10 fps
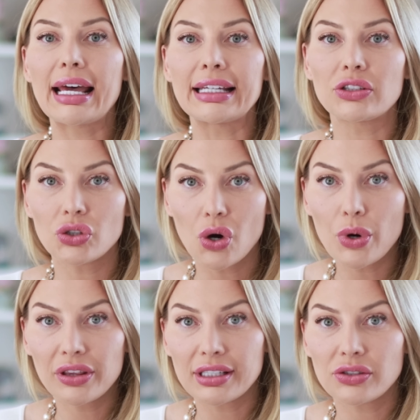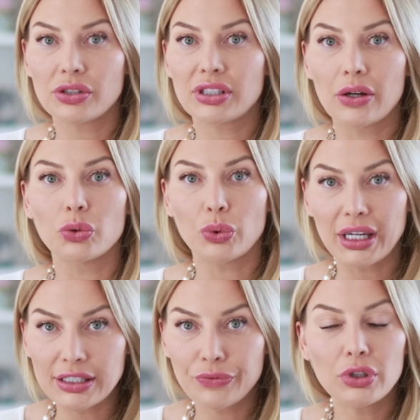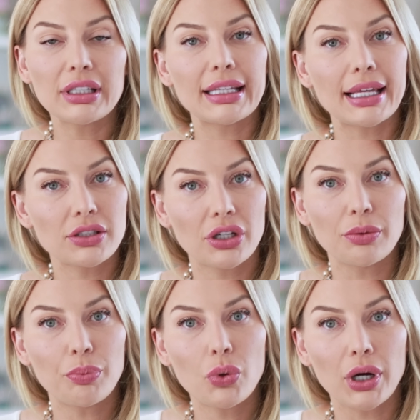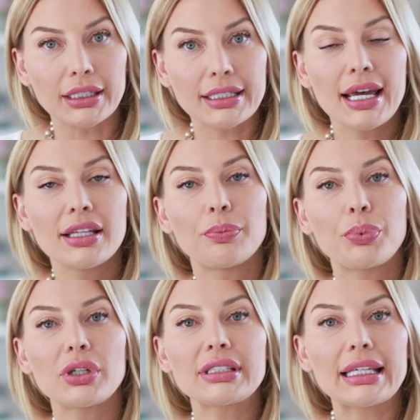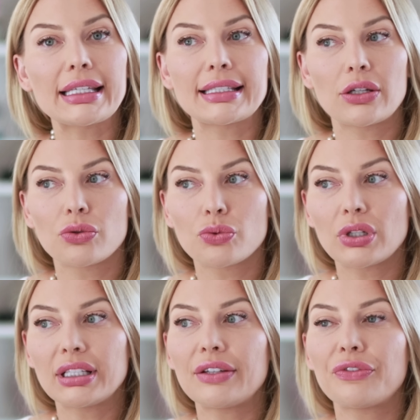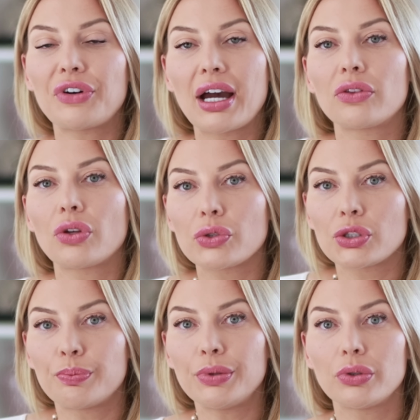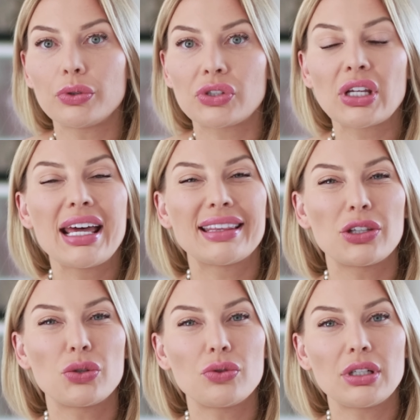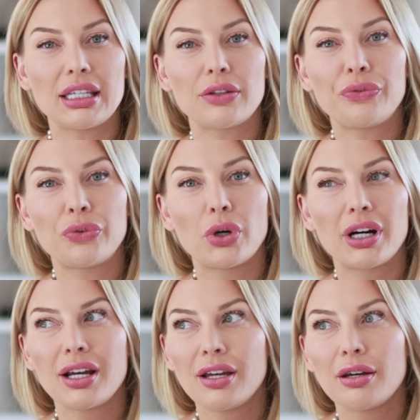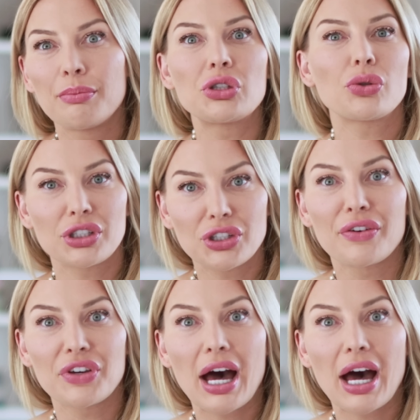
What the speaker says: and I don't want this to sound wasteful, that's not the point. The point is that you really find those boots that you need for majority of your